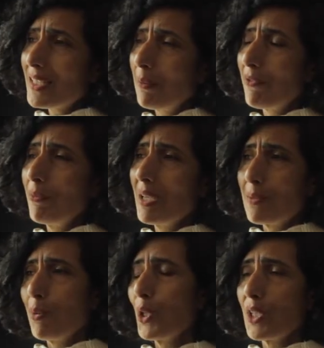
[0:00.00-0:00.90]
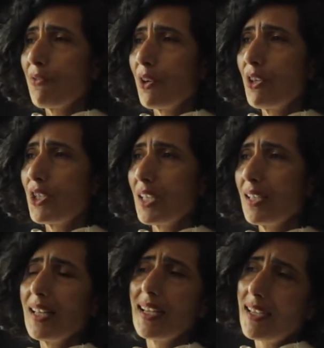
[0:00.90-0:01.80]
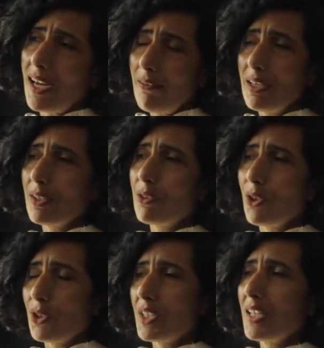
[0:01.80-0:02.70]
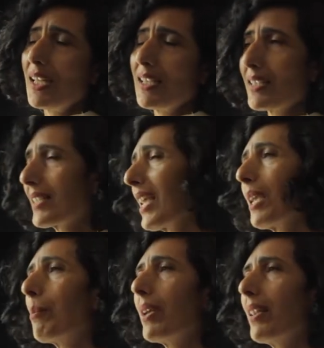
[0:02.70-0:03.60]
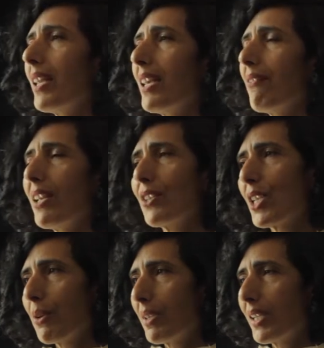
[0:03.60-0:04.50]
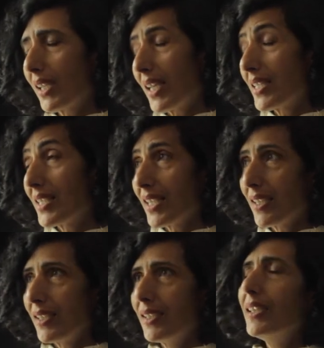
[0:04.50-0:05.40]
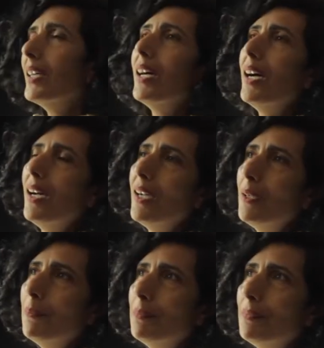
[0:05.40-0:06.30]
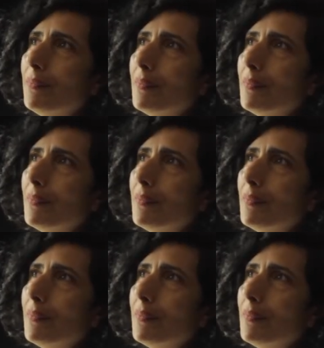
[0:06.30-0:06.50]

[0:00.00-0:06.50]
up from its point of origin and then carried across the landscape. And then eventually, when the glacier um,